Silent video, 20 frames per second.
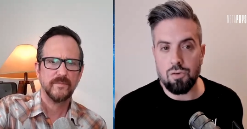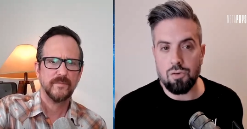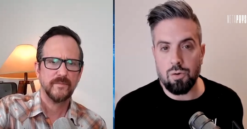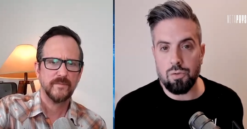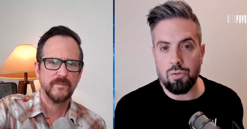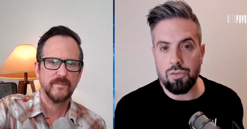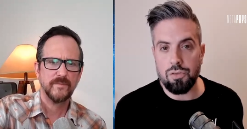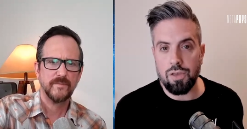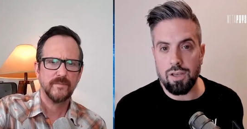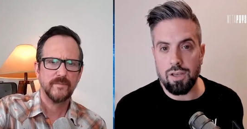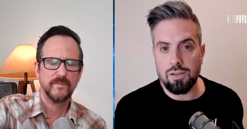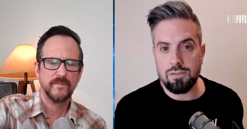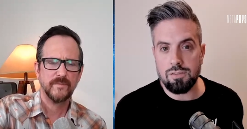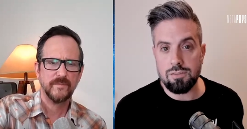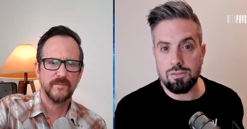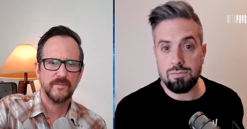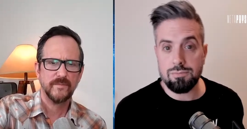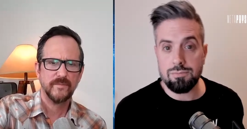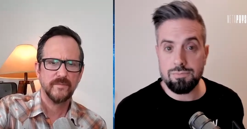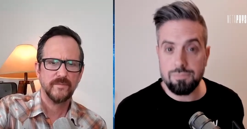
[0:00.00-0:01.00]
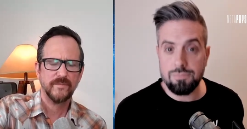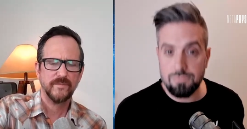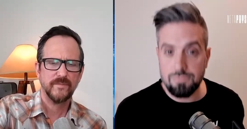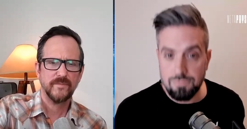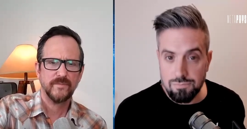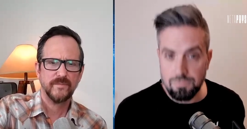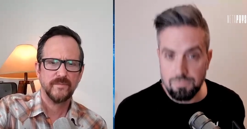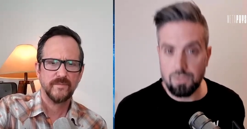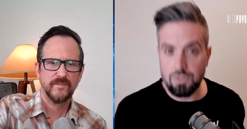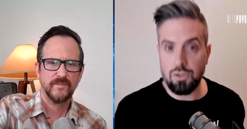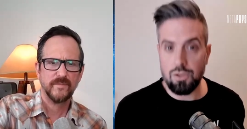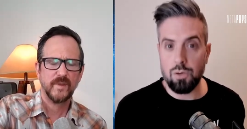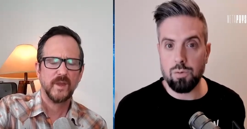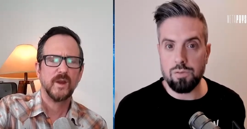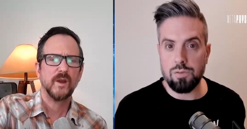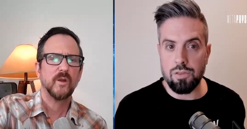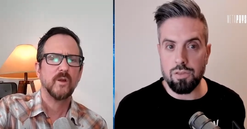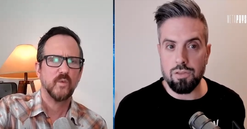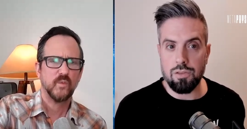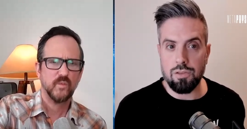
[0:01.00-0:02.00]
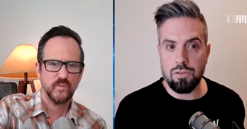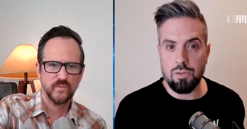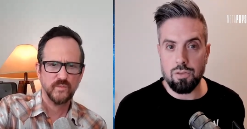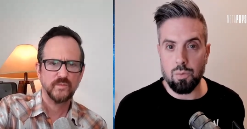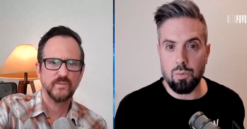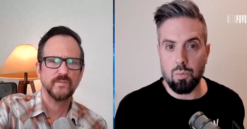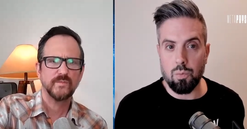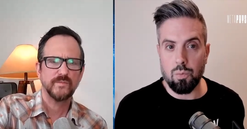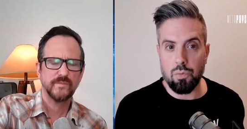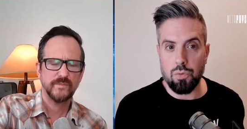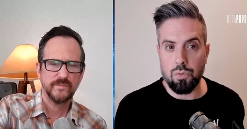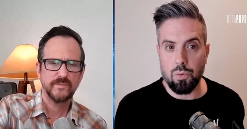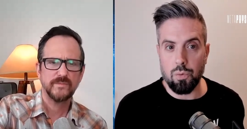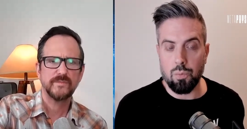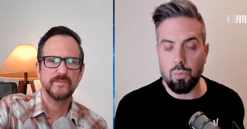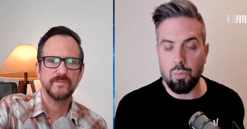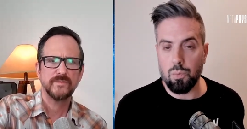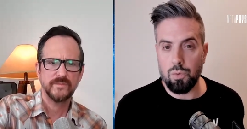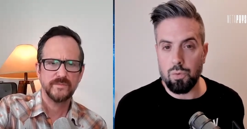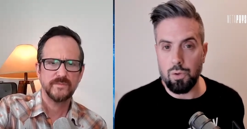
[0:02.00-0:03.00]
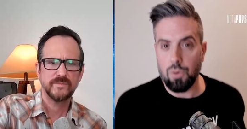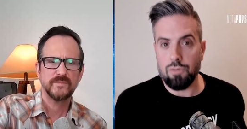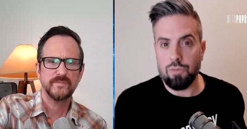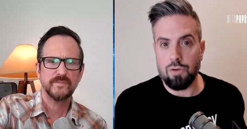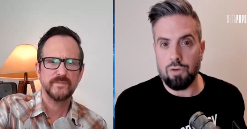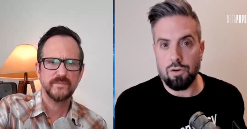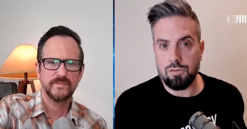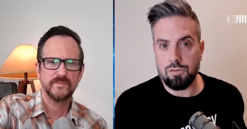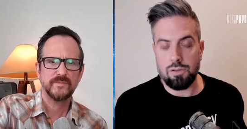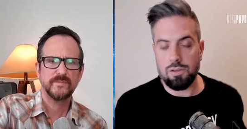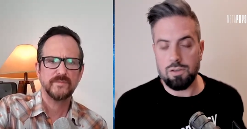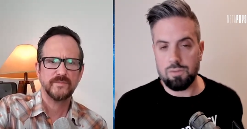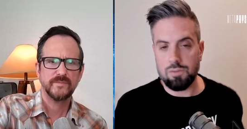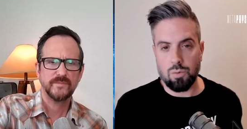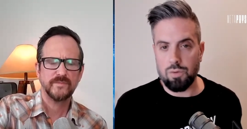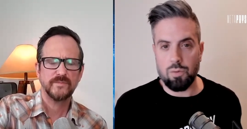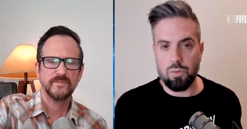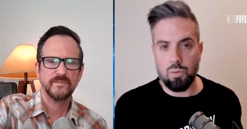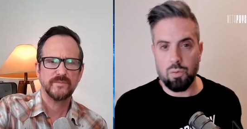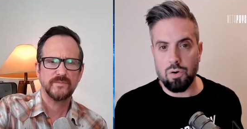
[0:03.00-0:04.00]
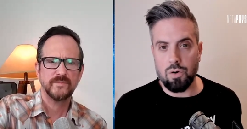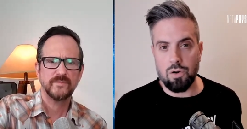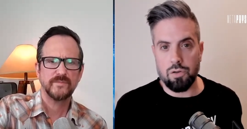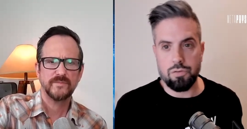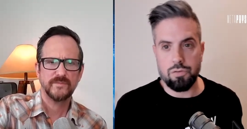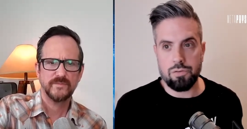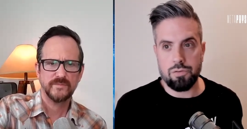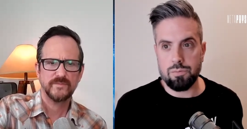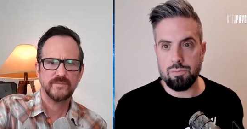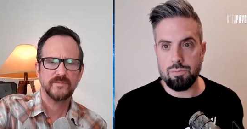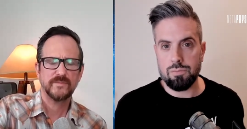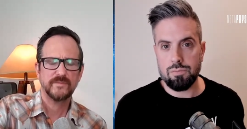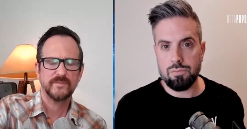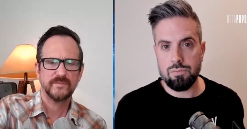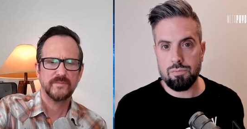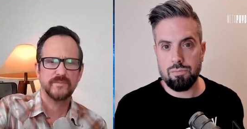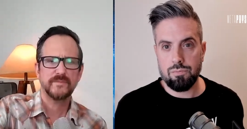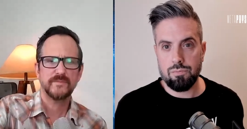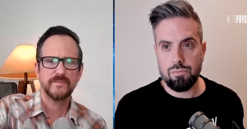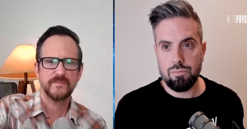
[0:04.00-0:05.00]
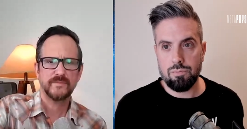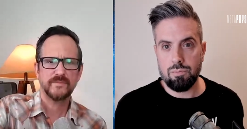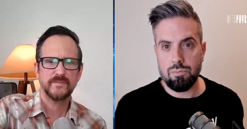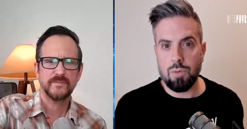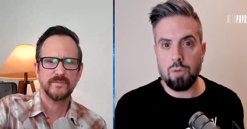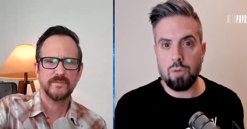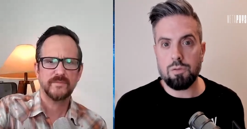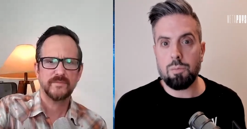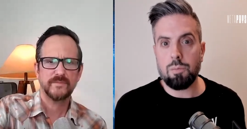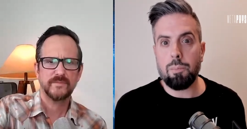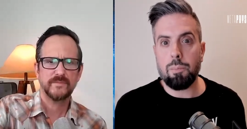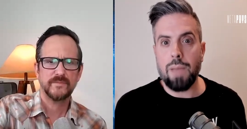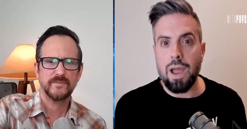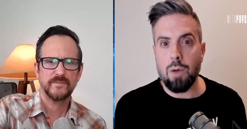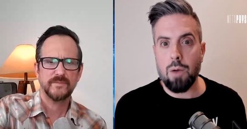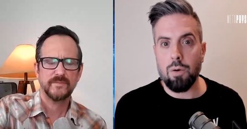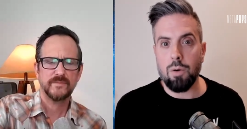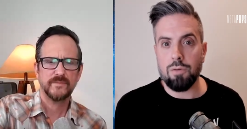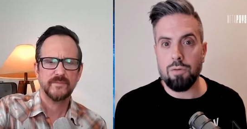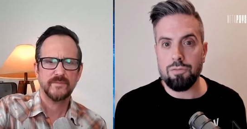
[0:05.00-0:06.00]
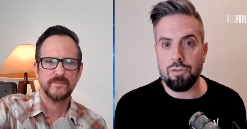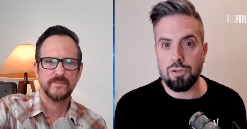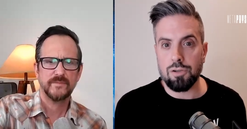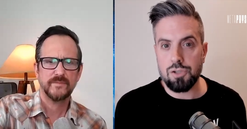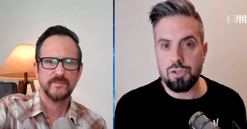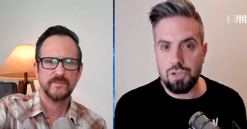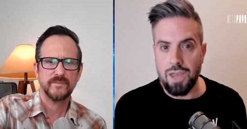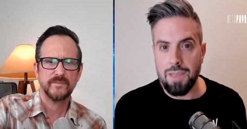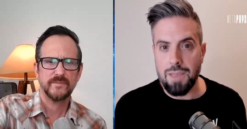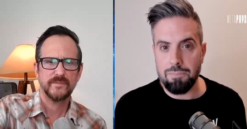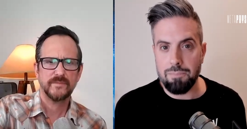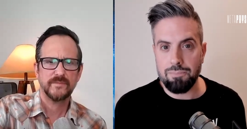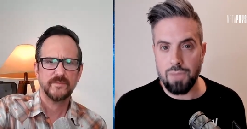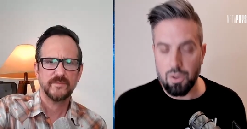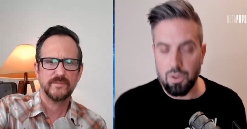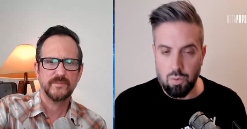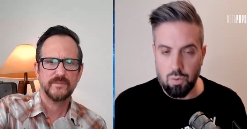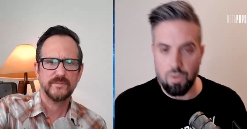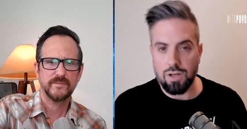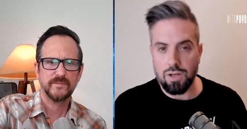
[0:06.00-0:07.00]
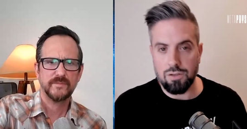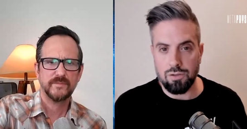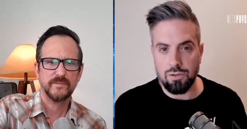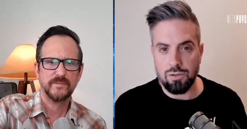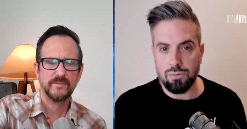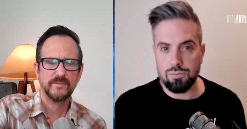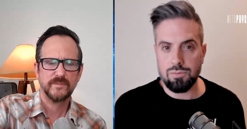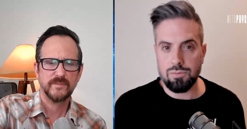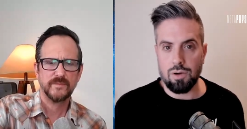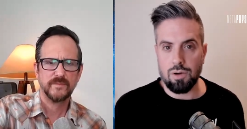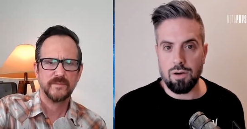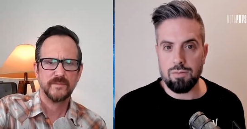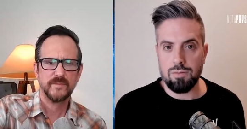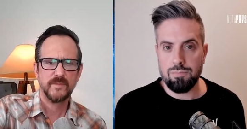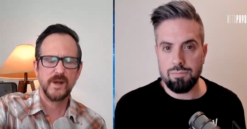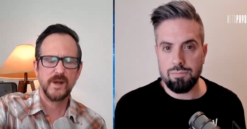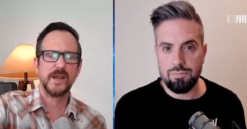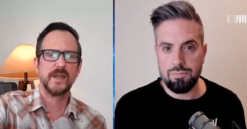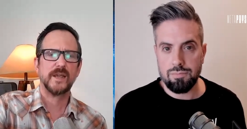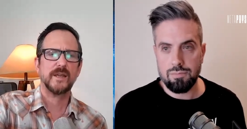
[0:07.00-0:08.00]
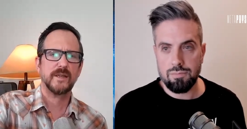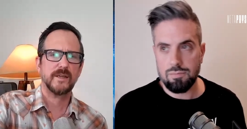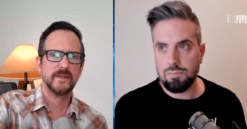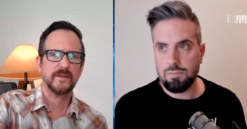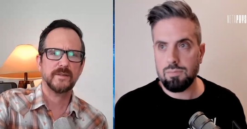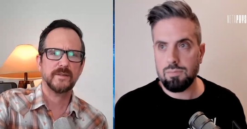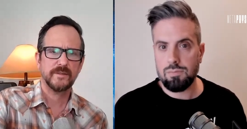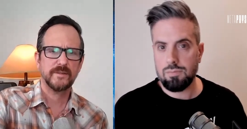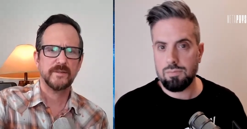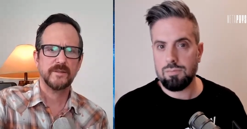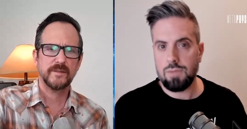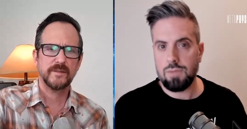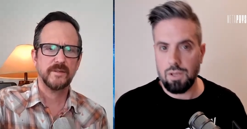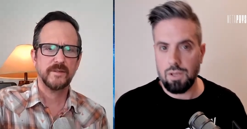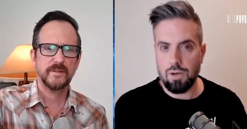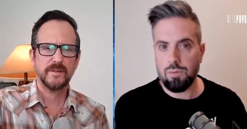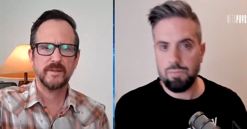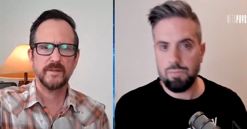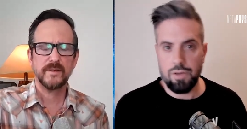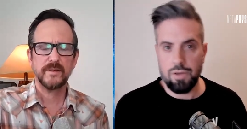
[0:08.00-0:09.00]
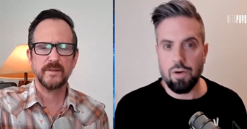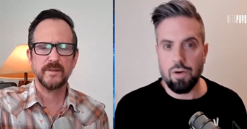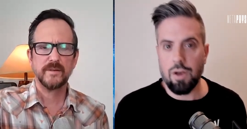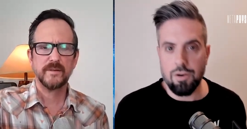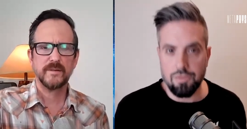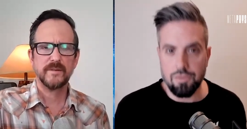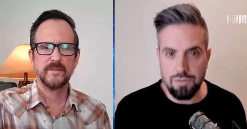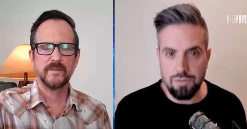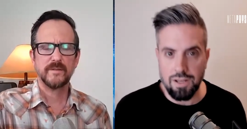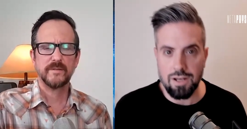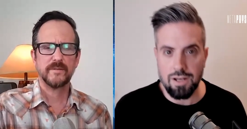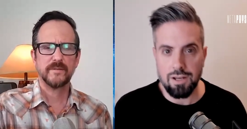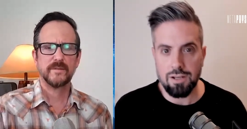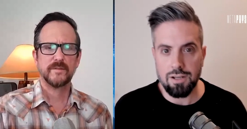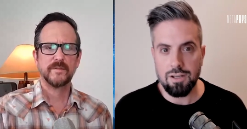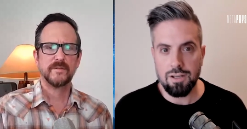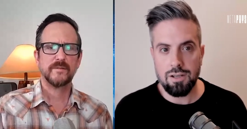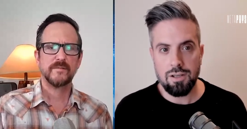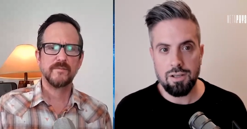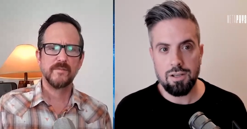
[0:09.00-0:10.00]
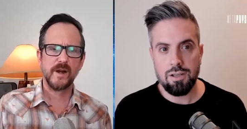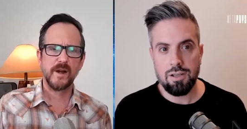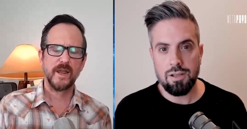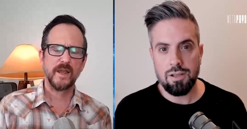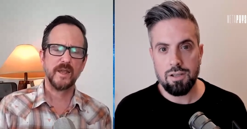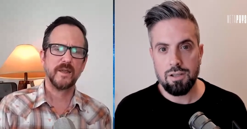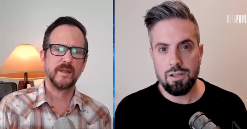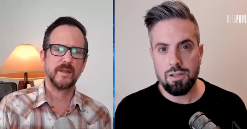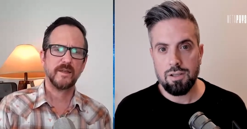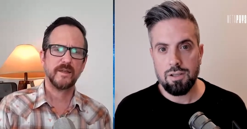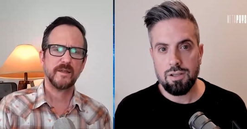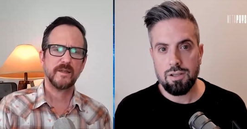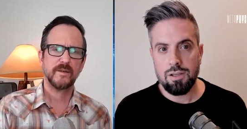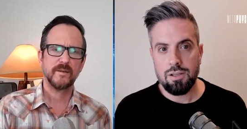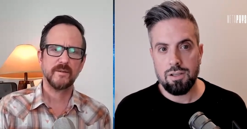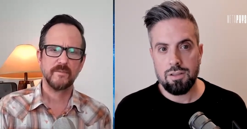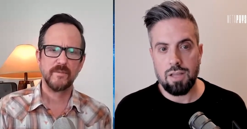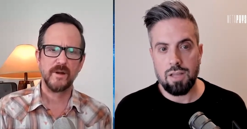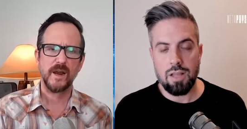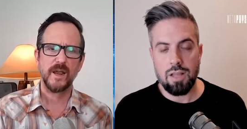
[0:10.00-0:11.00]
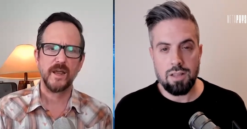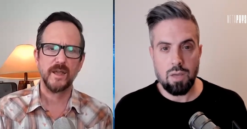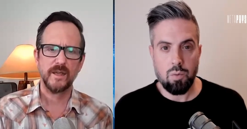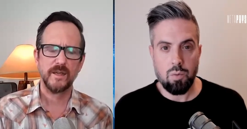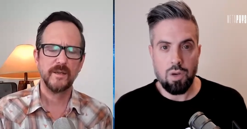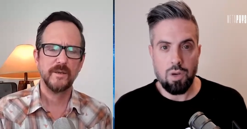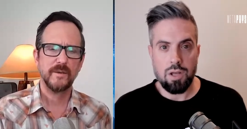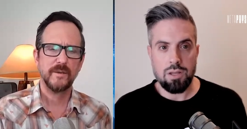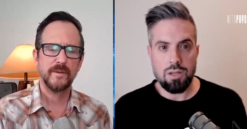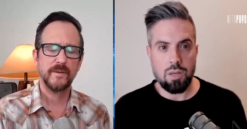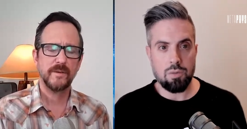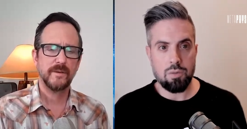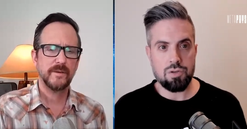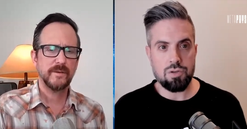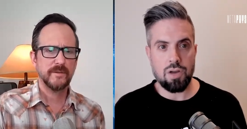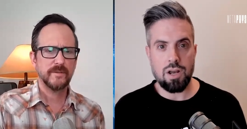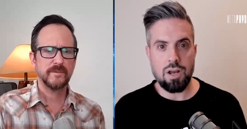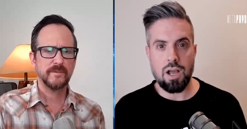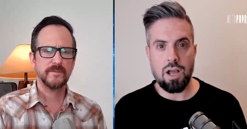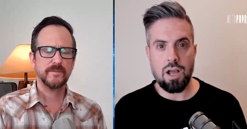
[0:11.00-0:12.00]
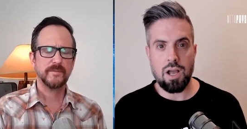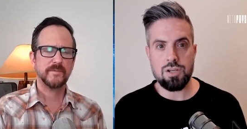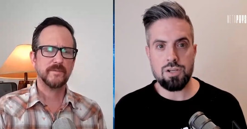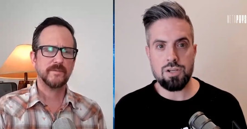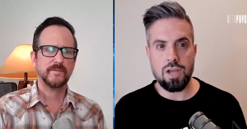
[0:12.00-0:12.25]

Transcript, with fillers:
Speaker 1: things use the the, the universe's or the world's most powerful shape according to right you know their understanding right they, they would they would try to hijack that